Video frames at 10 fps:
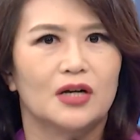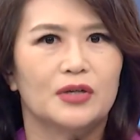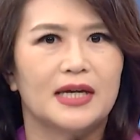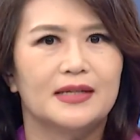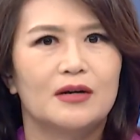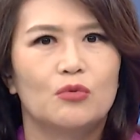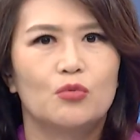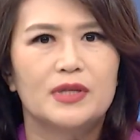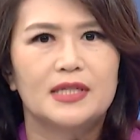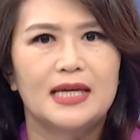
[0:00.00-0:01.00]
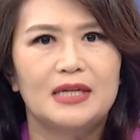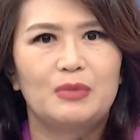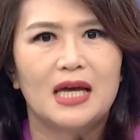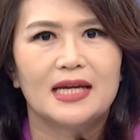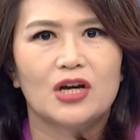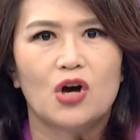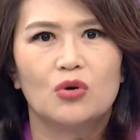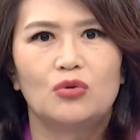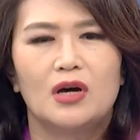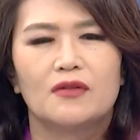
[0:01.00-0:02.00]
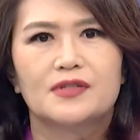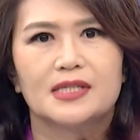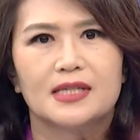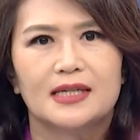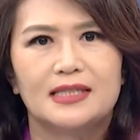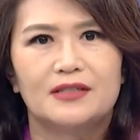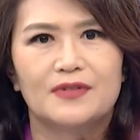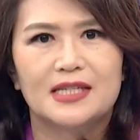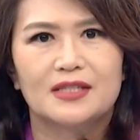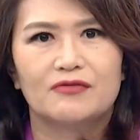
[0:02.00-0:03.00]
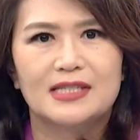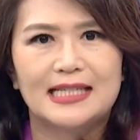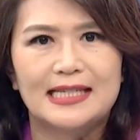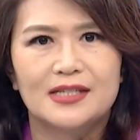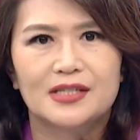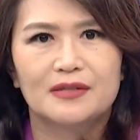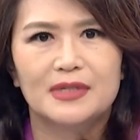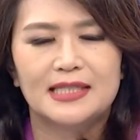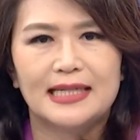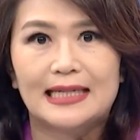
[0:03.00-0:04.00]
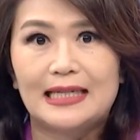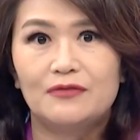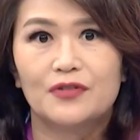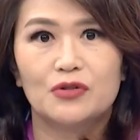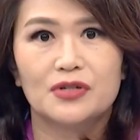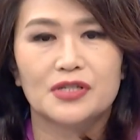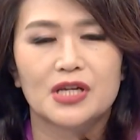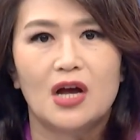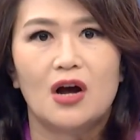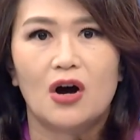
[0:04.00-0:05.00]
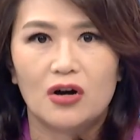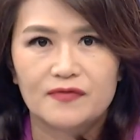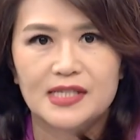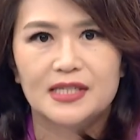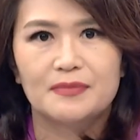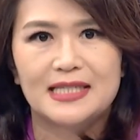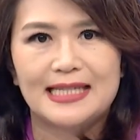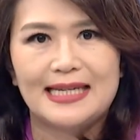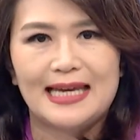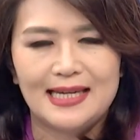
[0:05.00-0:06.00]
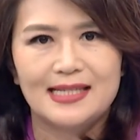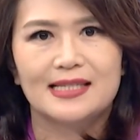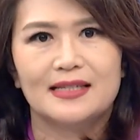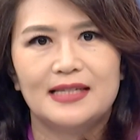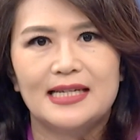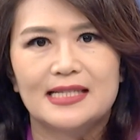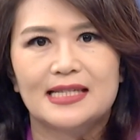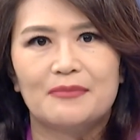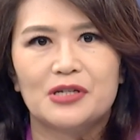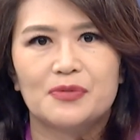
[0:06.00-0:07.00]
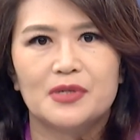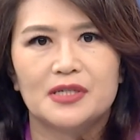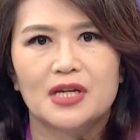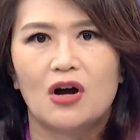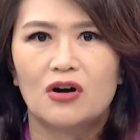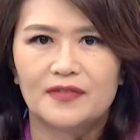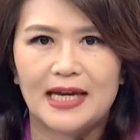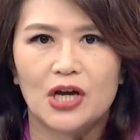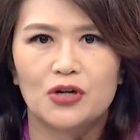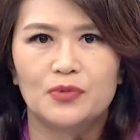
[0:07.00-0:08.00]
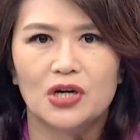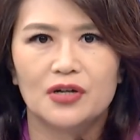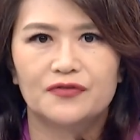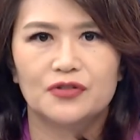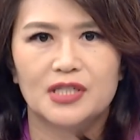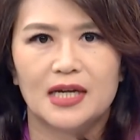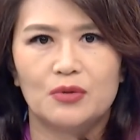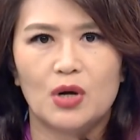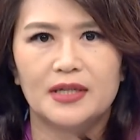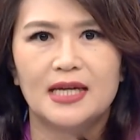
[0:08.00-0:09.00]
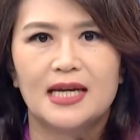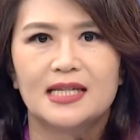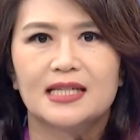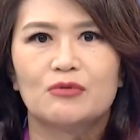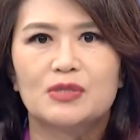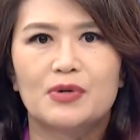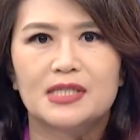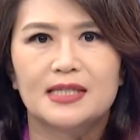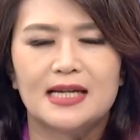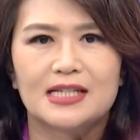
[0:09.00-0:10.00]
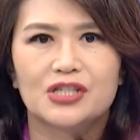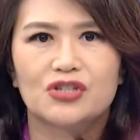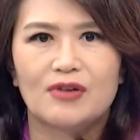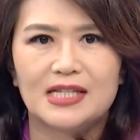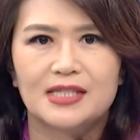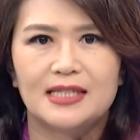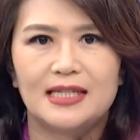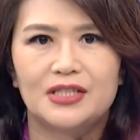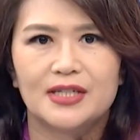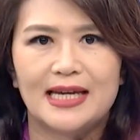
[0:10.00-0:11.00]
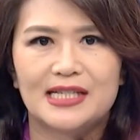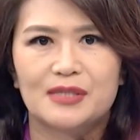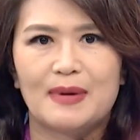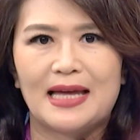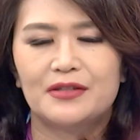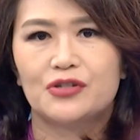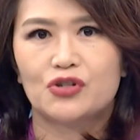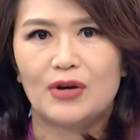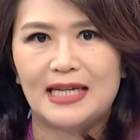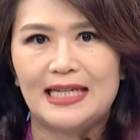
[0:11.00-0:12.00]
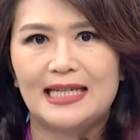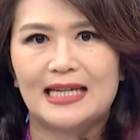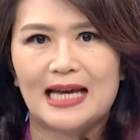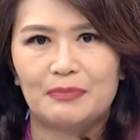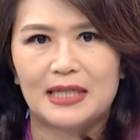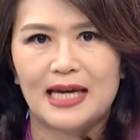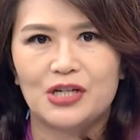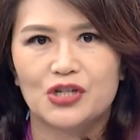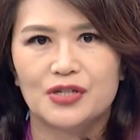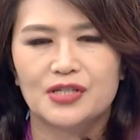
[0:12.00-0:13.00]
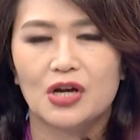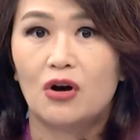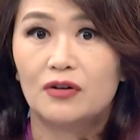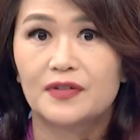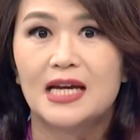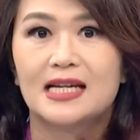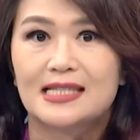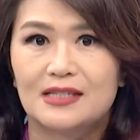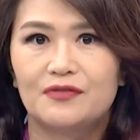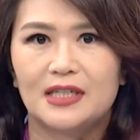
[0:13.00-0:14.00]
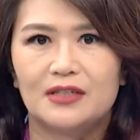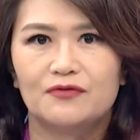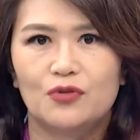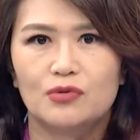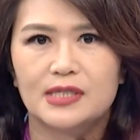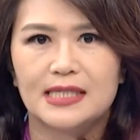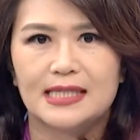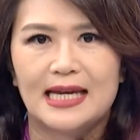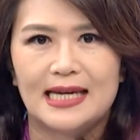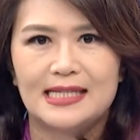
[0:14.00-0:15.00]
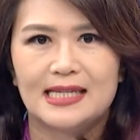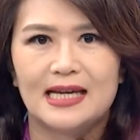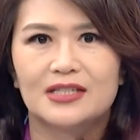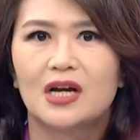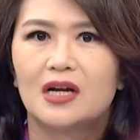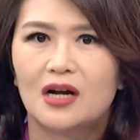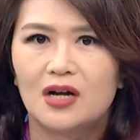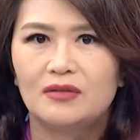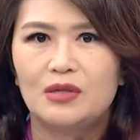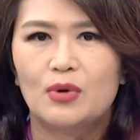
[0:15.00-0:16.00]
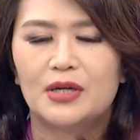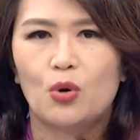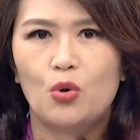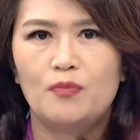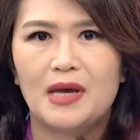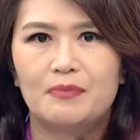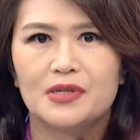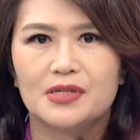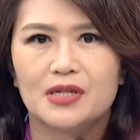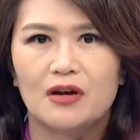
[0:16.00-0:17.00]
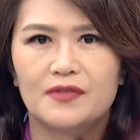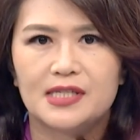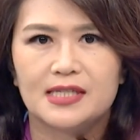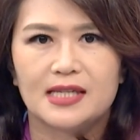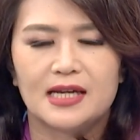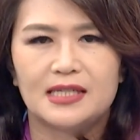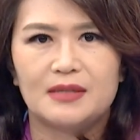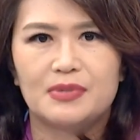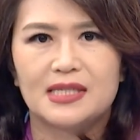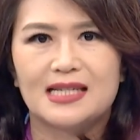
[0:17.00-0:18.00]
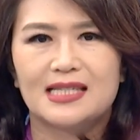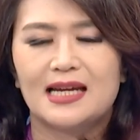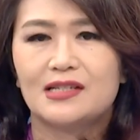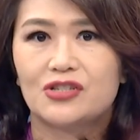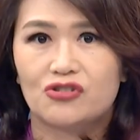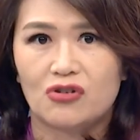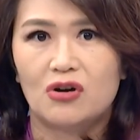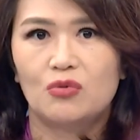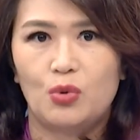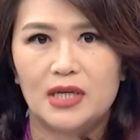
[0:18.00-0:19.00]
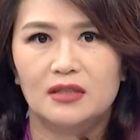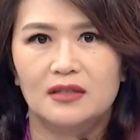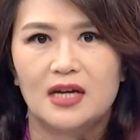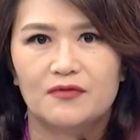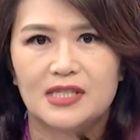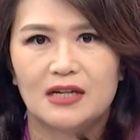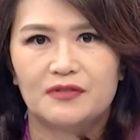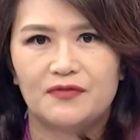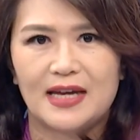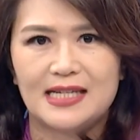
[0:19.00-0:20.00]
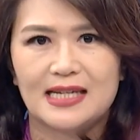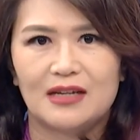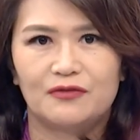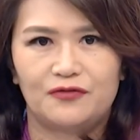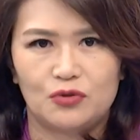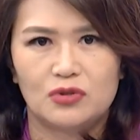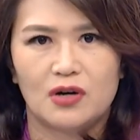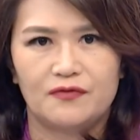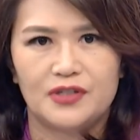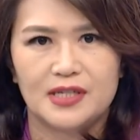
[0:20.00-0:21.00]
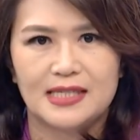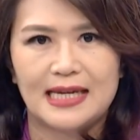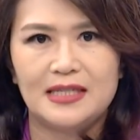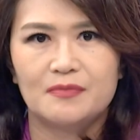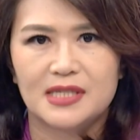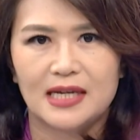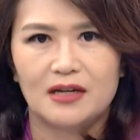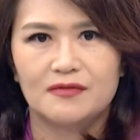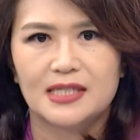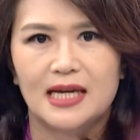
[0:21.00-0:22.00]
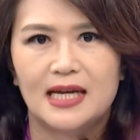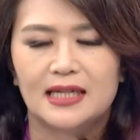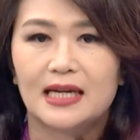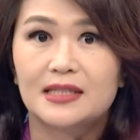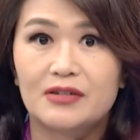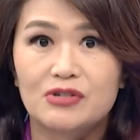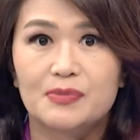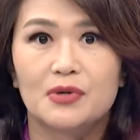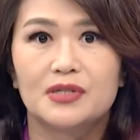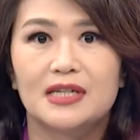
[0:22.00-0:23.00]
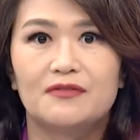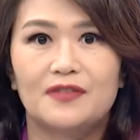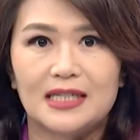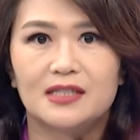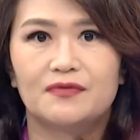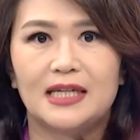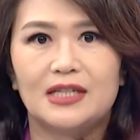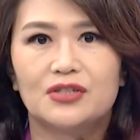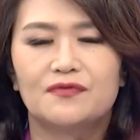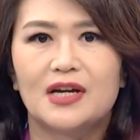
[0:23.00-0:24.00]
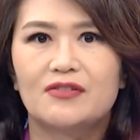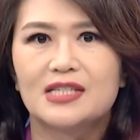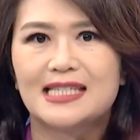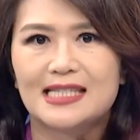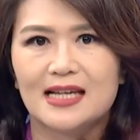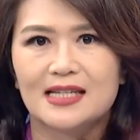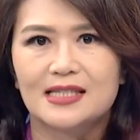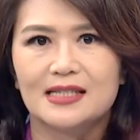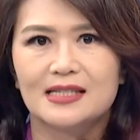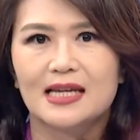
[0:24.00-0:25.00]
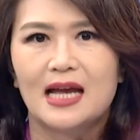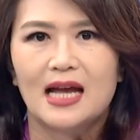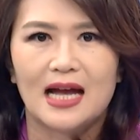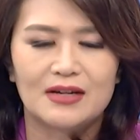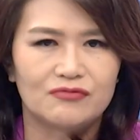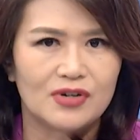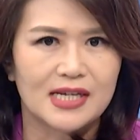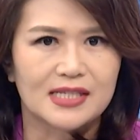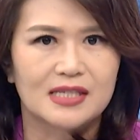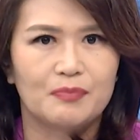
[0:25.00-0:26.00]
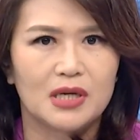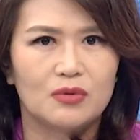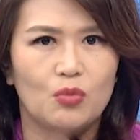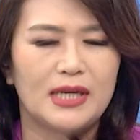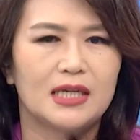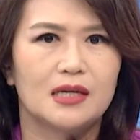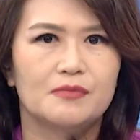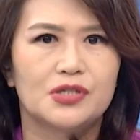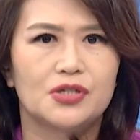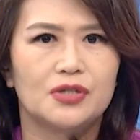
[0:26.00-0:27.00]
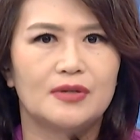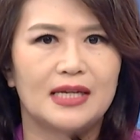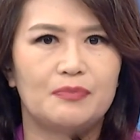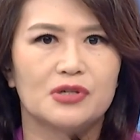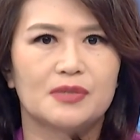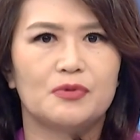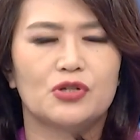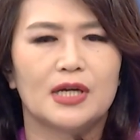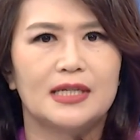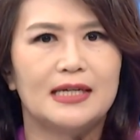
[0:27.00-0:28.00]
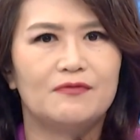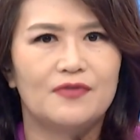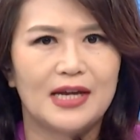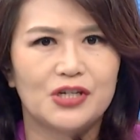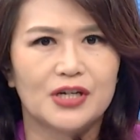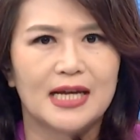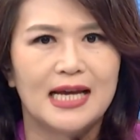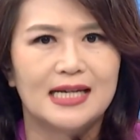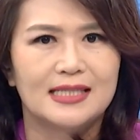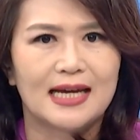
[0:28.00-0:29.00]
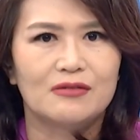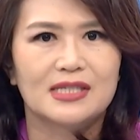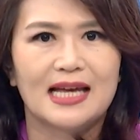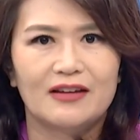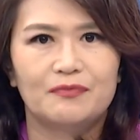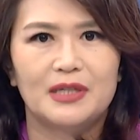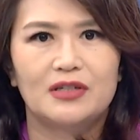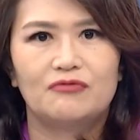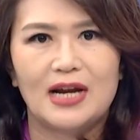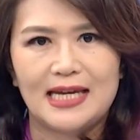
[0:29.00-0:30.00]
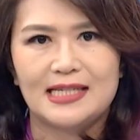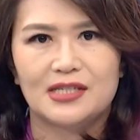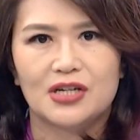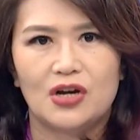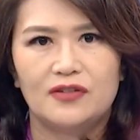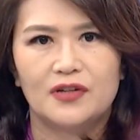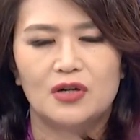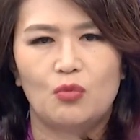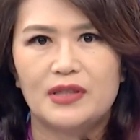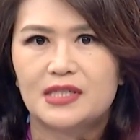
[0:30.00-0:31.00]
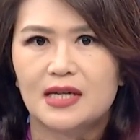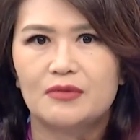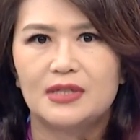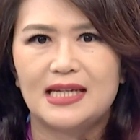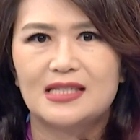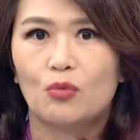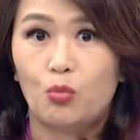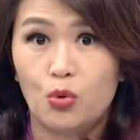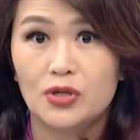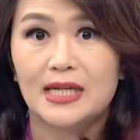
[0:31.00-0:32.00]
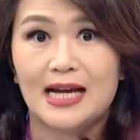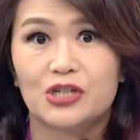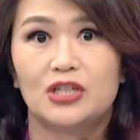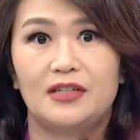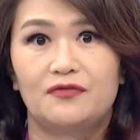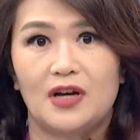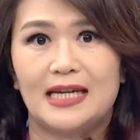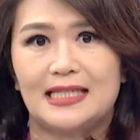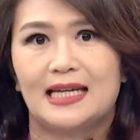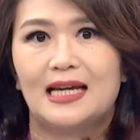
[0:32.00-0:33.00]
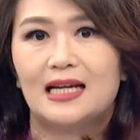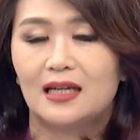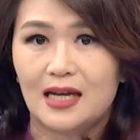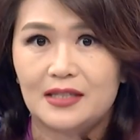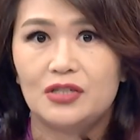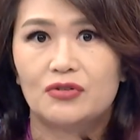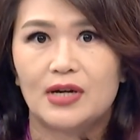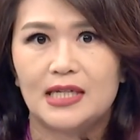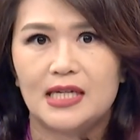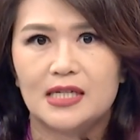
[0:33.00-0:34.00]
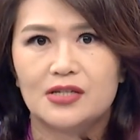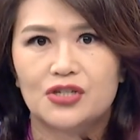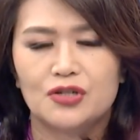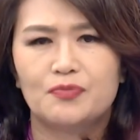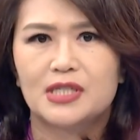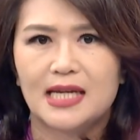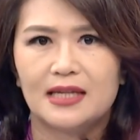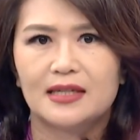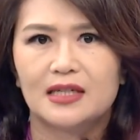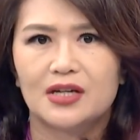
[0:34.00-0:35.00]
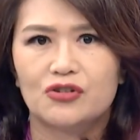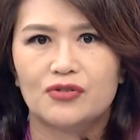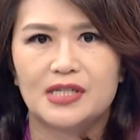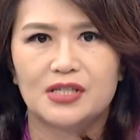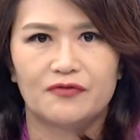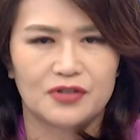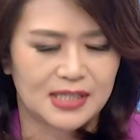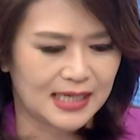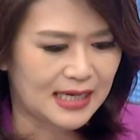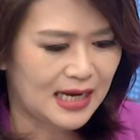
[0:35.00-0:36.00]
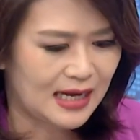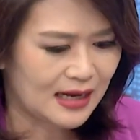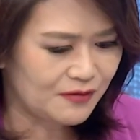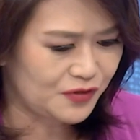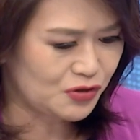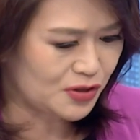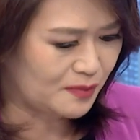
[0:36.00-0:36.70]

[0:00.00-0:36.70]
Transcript: Okay, now with a name like Whole of Society Defence Resilience Committee, a key focus of this committee is the establishment of a home guard for Taiwan. Taiwan's president has stressed the need to expand the training and applications of civilian forces. He said, only when all members of the society possess a strong will for self-defense and full confidence in themselves can they respond effectively to various disasters and risks. But when it comes to any possible China invasion, doubts have been raised over whether Taiwanese would actually fight, like the Ukrainians, to protect their country's sovereignty and future.